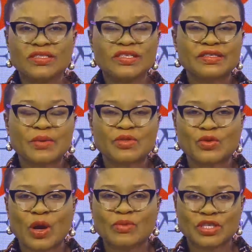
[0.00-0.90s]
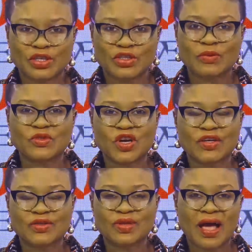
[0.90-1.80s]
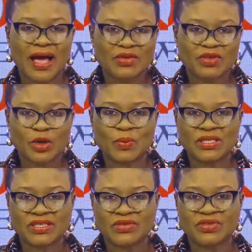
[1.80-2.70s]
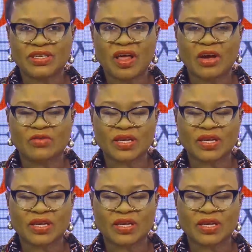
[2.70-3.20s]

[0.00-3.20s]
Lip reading: To subscribe to our YouTube channel at VOP TV Live,